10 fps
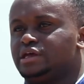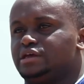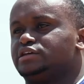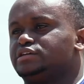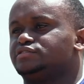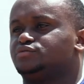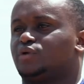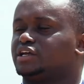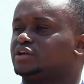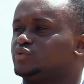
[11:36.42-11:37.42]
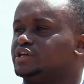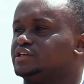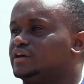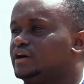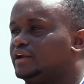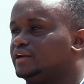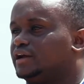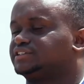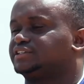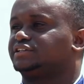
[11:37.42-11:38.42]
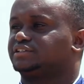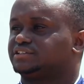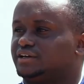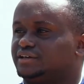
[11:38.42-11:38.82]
is working with an accelerator.